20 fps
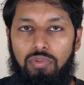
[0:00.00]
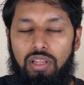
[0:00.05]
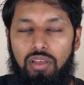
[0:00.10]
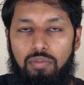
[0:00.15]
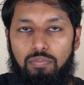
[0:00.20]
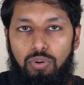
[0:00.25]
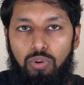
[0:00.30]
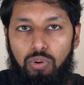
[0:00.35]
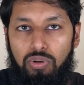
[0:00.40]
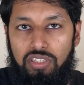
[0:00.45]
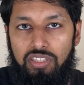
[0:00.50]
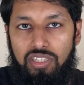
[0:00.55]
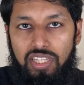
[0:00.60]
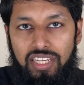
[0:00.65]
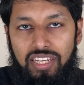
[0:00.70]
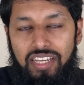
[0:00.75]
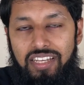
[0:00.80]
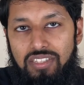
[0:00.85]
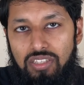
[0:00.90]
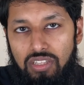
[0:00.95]
the important thing
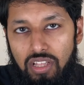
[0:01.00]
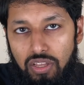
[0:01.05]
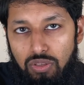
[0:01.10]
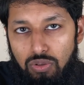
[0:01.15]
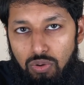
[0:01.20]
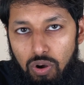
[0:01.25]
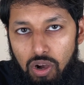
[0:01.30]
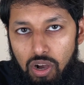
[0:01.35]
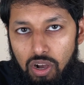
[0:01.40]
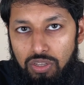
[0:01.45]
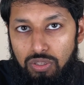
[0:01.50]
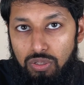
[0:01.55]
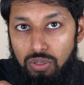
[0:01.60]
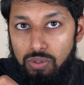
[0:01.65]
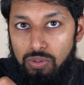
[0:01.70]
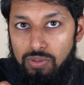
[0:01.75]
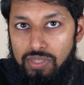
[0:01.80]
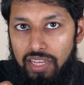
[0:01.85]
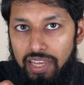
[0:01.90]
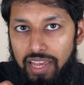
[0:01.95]
is that you are
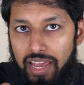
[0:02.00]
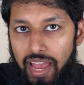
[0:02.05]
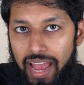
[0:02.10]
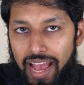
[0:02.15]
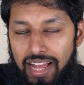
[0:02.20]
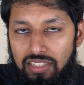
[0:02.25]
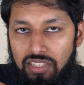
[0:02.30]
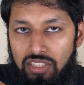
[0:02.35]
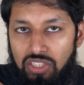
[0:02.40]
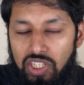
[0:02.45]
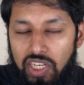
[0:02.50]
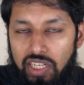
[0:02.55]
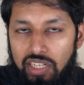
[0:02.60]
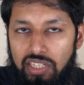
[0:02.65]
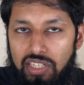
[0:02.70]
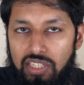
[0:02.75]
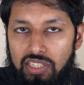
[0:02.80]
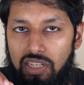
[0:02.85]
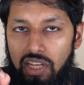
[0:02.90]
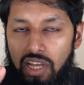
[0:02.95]
using it as a
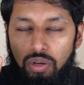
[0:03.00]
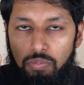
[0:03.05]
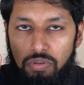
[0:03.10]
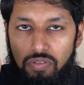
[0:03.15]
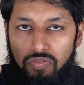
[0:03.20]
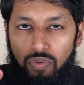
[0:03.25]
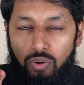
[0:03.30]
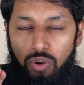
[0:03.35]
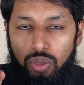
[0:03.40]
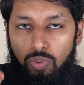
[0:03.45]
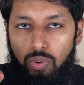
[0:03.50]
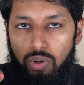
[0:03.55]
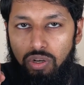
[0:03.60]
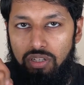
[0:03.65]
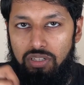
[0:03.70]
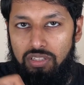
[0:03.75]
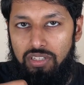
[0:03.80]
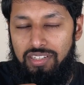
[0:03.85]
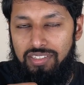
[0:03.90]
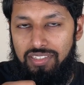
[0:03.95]
checklist before you walk
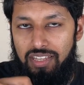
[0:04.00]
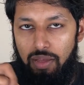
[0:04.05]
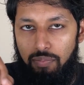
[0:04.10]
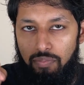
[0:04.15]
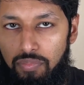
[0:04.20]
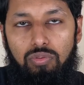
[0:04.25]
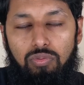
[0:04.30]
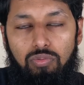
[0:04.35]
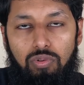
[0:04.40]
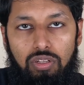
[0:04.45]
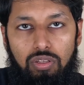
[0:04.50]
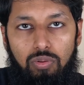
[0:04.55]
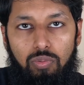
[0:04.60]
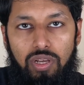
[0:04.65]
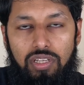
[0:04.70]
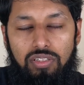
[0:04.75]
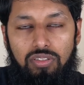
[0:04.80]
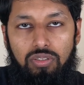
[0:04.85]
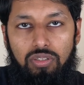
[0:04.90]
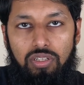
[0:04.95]
into the exam. One of the
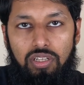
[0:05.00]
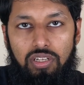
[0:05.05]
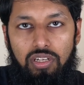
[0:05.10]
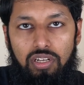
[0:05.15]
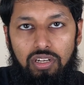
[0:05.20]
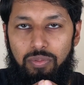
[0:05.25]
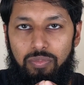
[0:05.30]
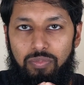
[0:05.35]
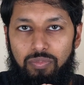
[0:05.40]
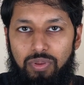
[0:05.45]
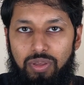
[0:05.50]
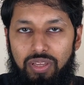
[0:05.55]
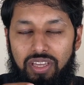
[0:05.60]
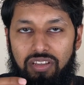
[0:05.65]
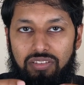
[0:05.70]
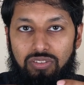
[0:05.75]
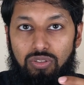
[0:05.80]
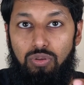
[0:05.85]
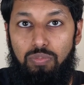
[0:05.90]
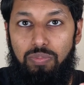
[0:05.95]
ways you can be
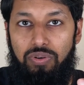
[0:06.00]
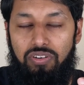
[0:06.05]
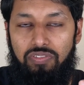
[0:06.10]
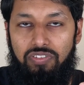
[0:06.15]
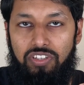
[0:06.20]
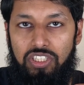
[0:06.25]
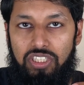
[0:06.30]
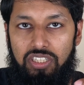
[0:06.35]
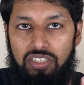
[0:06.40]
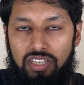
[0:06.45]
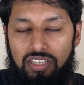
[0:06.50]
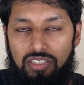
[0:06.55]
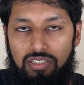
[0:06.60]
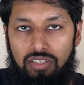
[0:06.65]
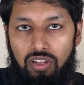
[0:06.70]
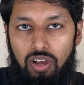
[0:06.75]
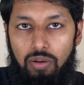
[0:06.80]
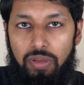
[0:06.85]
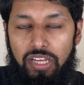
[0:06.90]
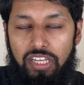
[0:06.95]
super efficient is
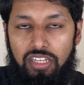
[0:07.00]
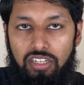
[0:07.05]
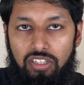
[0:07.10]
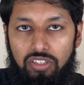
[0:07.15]
start making a